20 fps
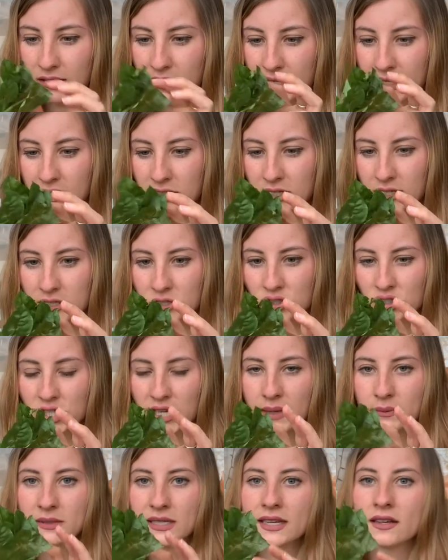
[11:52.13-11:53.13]
of like is
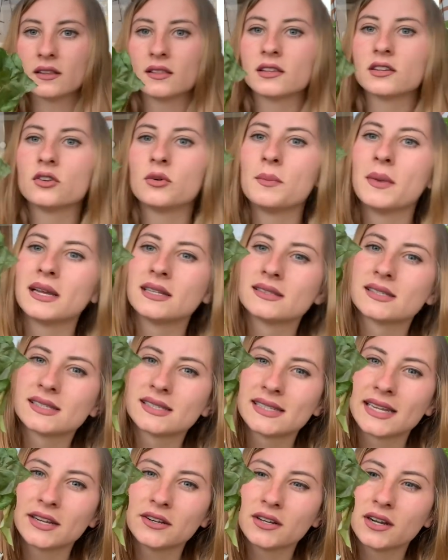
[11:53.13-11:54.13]
shaped like a little
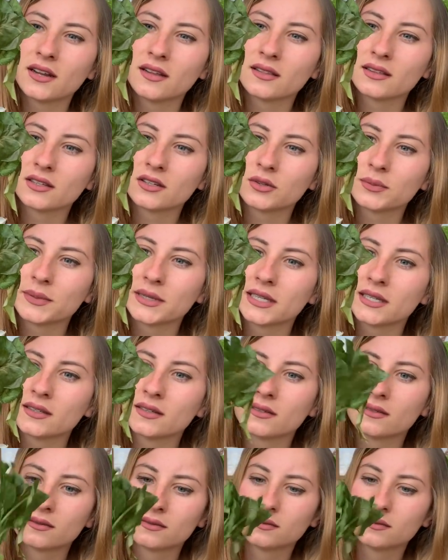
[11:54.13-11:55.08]
monstera a little bit.